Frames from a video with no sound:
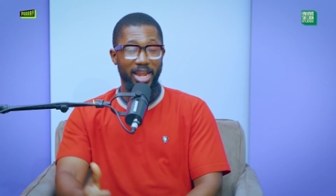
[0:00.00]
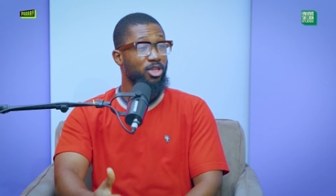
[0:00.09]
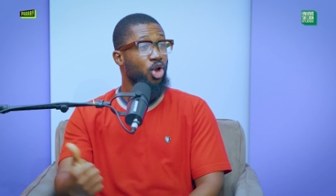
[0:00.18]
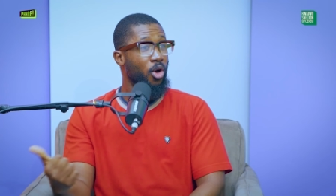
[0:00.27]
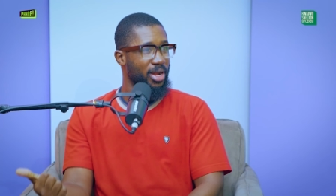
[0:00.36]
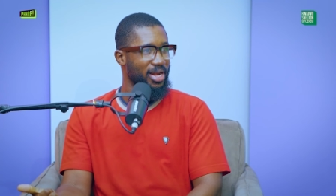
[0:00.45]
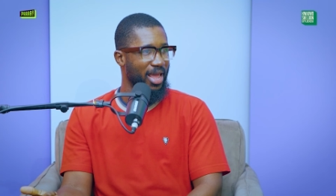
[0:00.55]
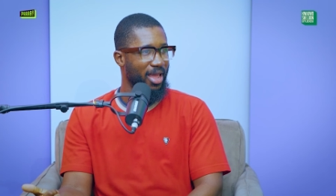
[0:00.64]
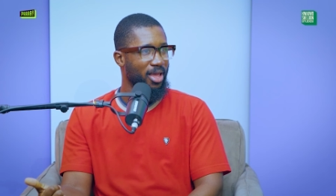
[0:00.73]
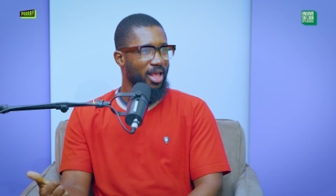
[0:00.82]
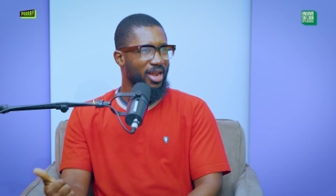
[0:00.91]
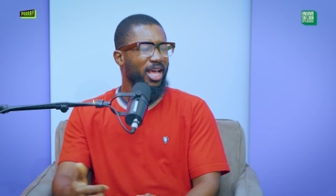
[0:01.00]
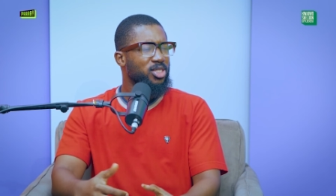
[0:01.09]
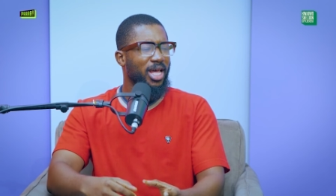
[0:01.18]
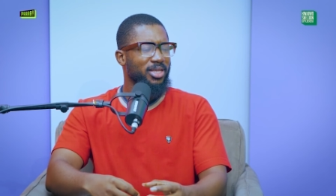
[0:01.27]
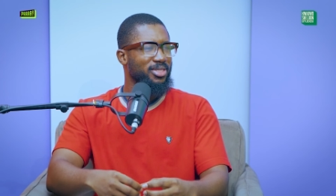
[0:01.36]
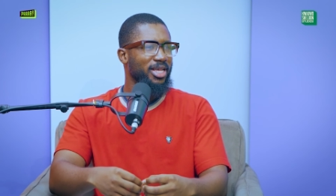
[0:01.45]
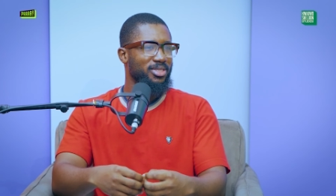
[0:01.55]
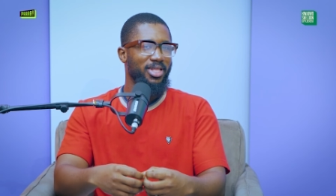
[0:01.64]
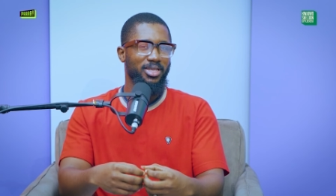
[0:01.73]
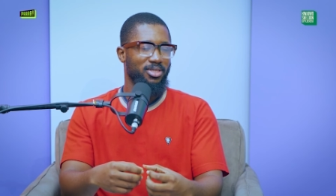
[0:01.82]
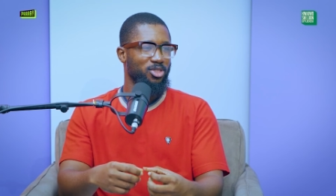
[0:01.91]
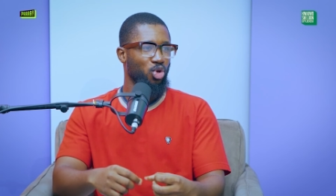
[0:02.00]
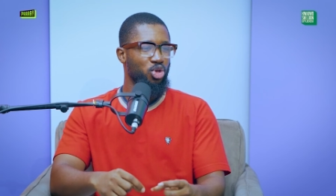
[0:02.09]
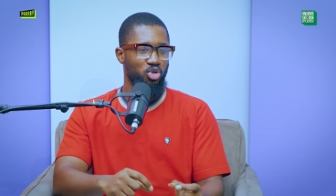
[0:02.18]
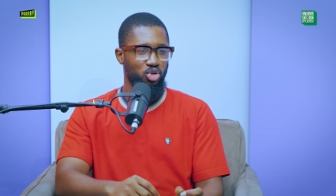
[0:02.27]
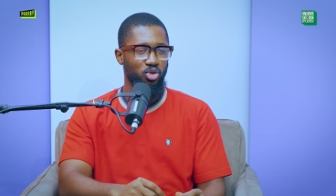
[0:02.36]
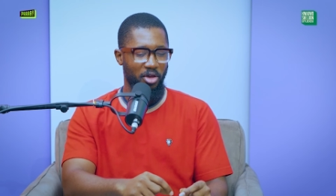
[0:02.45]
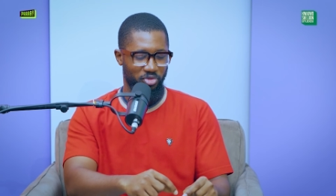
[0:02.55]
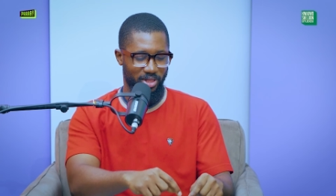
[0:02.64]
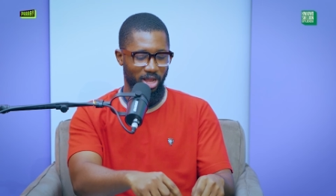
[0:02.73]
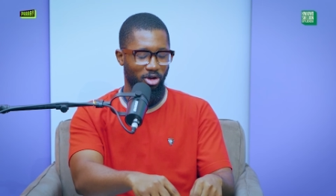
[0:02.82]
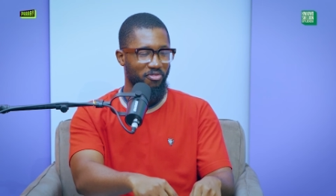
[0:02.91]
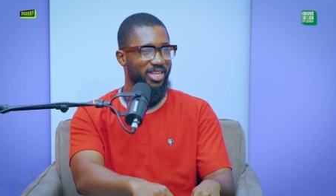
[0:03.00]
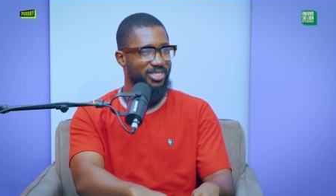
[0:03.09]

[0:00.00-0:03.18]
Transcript: And he's already there. That's that's that's that's so you, you have to think of the